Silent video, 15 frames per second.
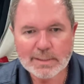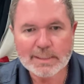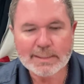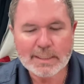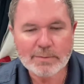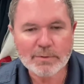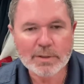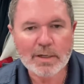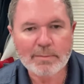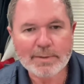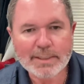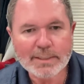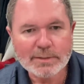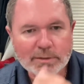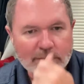that they were
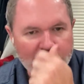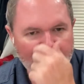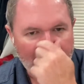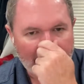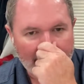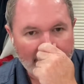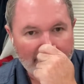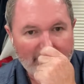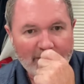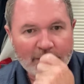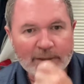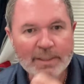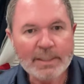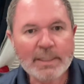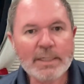coming into your life.
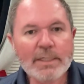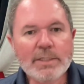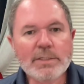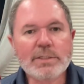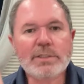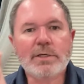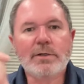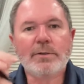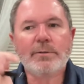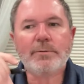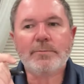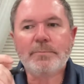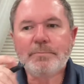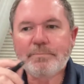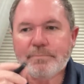
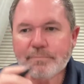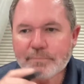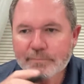So